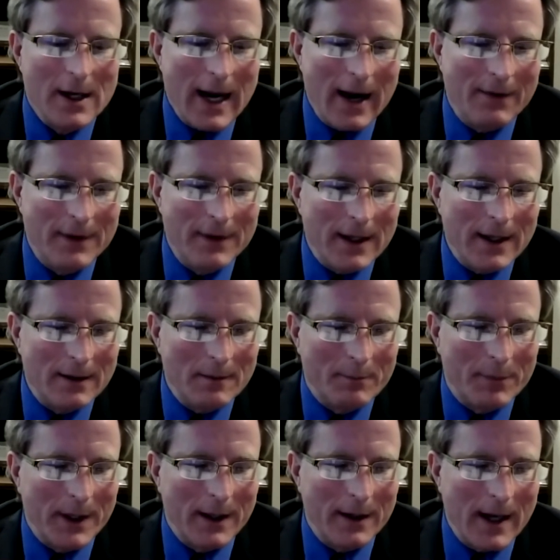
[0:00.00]
and
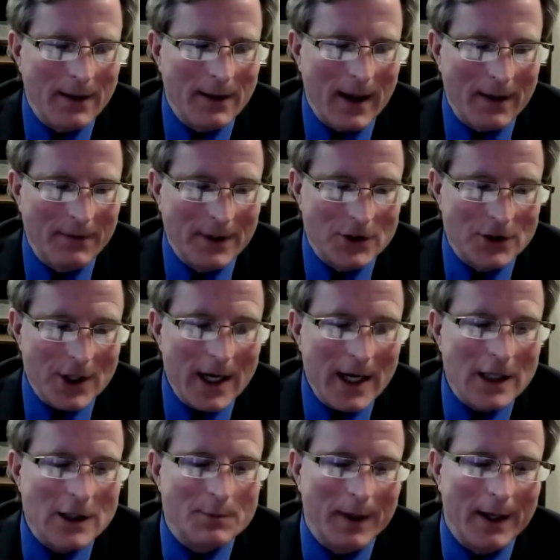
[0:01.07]
then
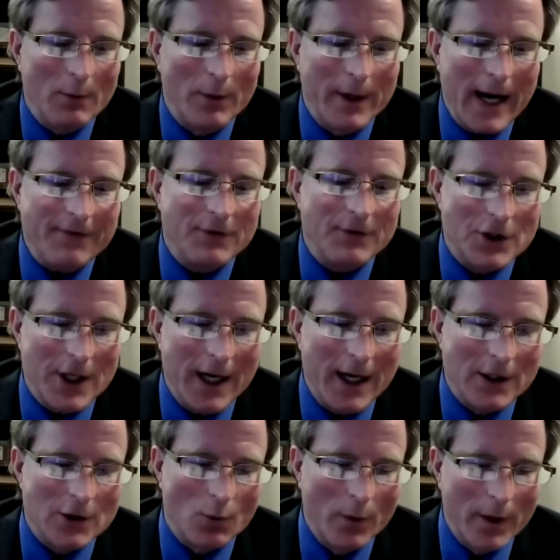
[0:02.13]
change, but would have to
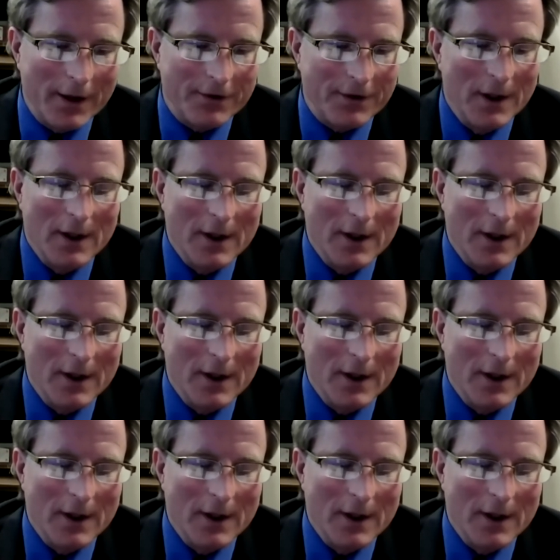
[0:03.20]
change with